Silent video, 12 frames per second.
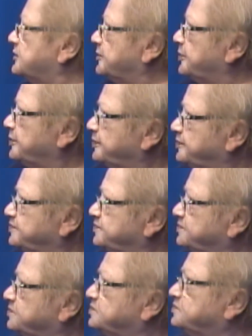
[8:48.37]
It's
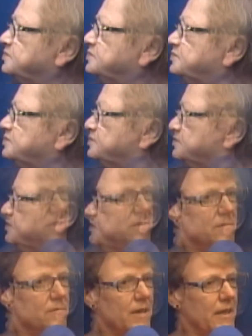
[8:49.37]
called
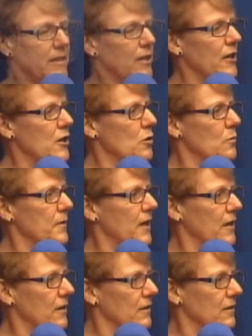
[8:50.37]
BC Veterinary Home Care.